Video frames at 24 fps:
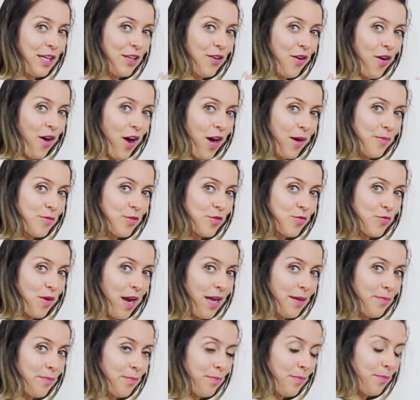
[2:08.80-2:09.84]
your arms
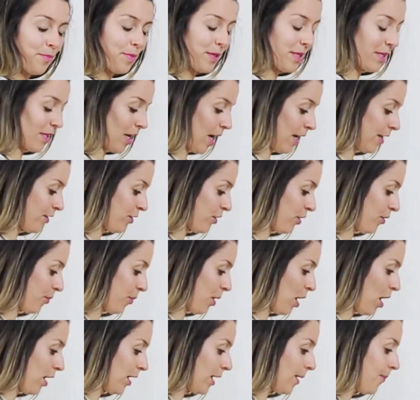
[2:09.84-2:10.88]
right beside your
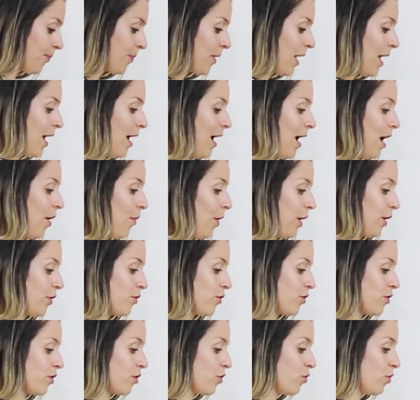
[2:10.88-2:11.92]
body. I'm going
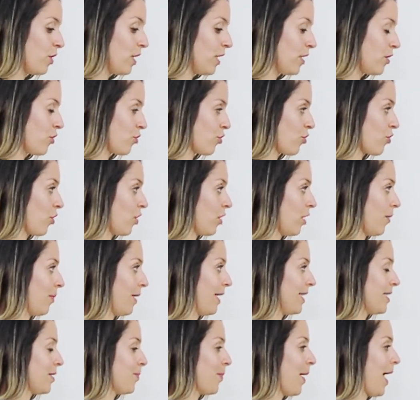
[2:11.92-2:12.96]
to squeeze your shoulder
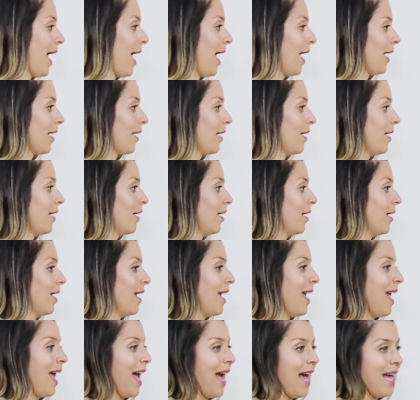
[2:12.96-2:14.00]
blades back
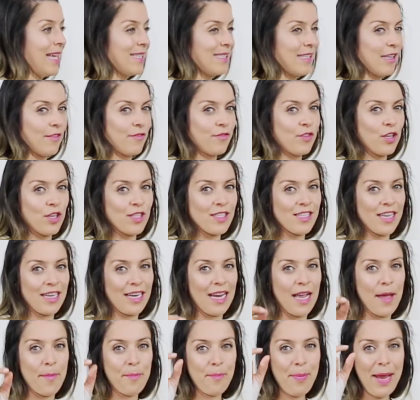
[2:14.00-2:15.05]
as if there's
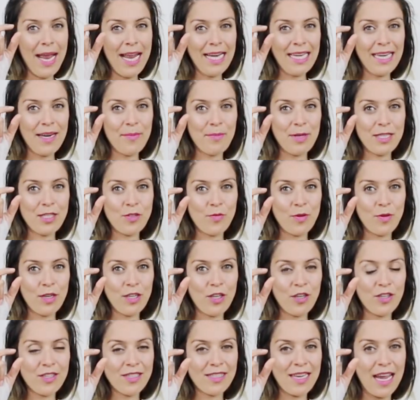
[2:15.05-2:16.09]
like a penny between
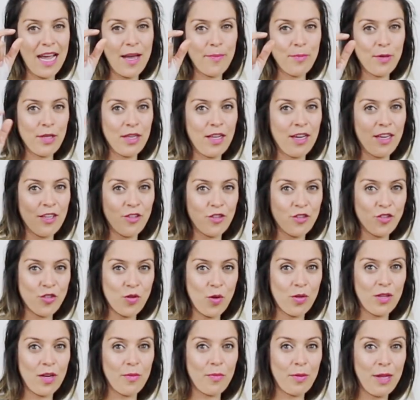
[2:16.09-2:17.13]
your scapula, your
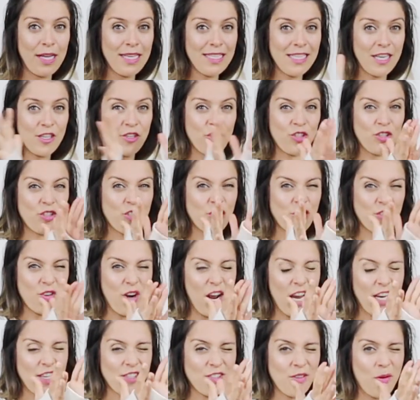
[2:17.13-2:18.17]
shoulder blades, and you're
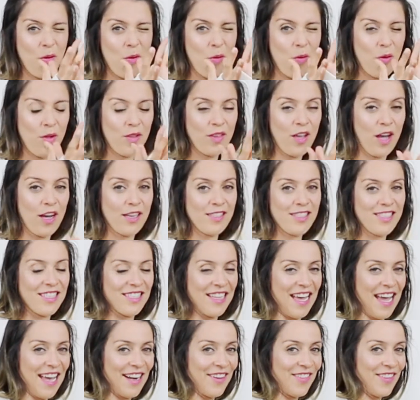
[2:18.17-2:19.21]
trying to hold on to
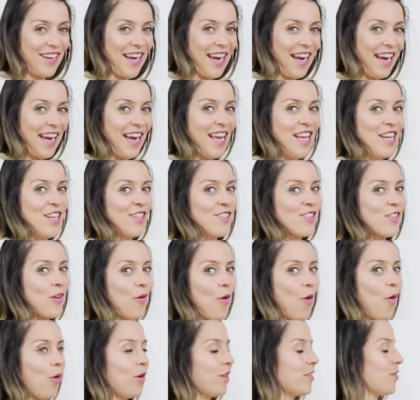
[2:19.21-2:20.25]
that, okay? So
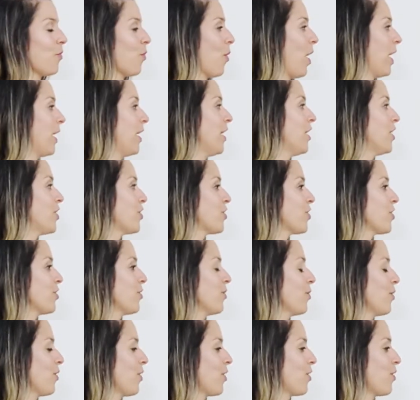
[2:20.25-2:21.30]
hold 1,
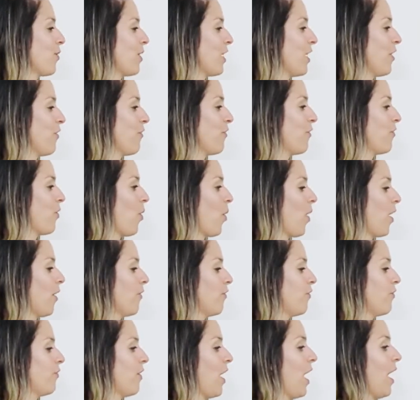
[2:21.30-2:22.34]
2, 3,
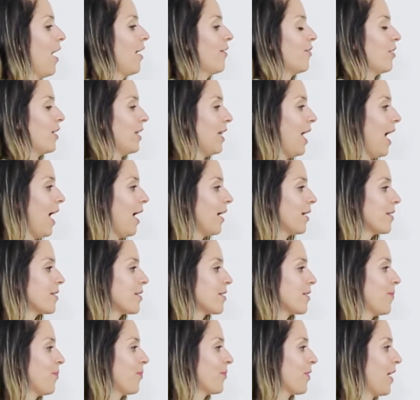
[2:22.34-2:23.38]
4, 5,
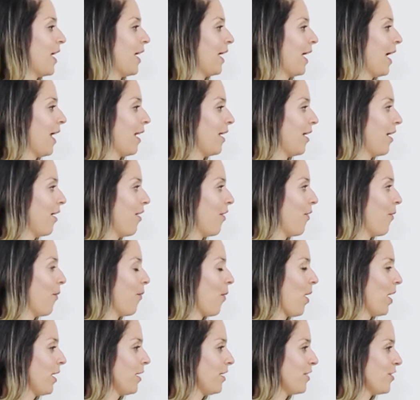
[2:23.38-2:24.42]
relax. Again,
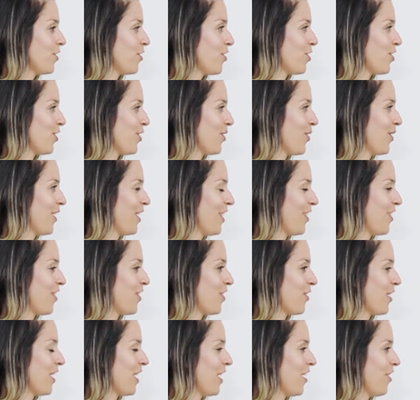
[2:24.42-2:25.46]
1, 2,
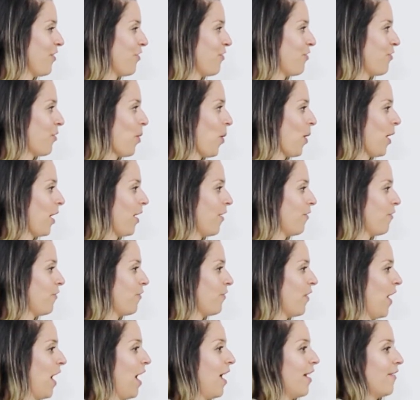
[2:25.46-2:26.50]
3, 4,
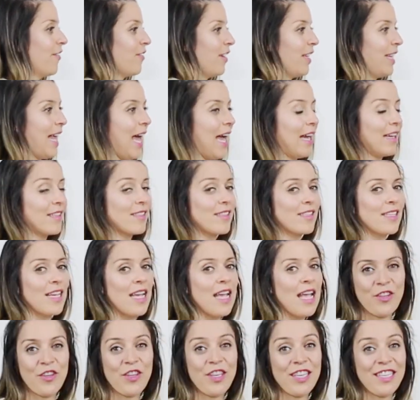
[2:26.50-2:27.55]
5, relax.
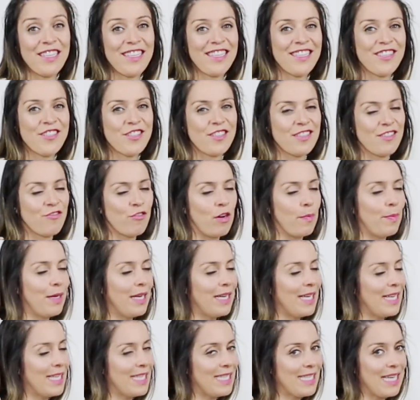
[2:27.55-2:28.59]
You can
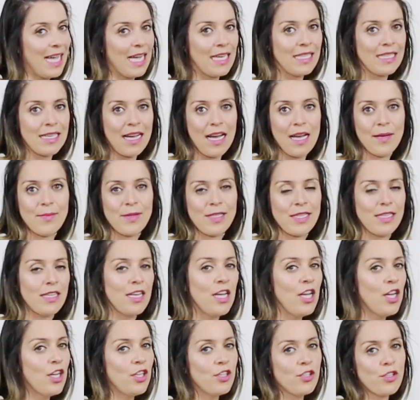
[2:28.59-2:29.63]
repeat it 10 times and
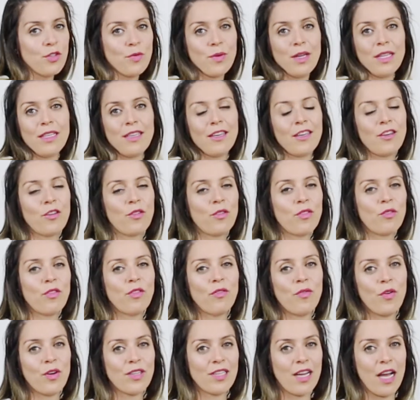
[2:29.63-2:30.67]
do it,
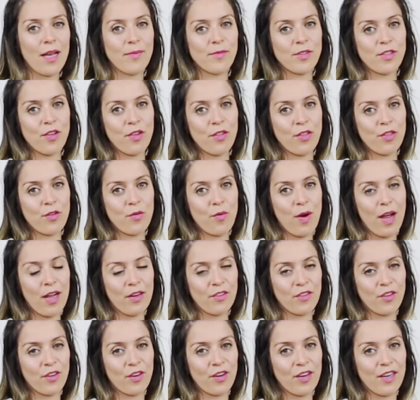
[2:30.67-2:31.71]
3-4 times
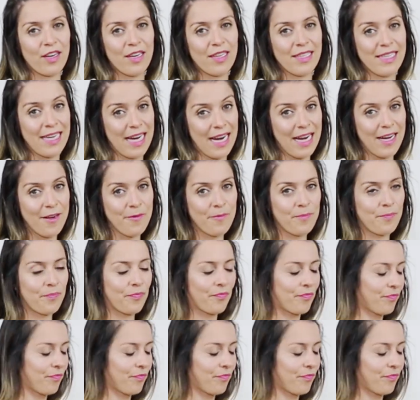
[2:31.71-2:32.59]
throughout your day.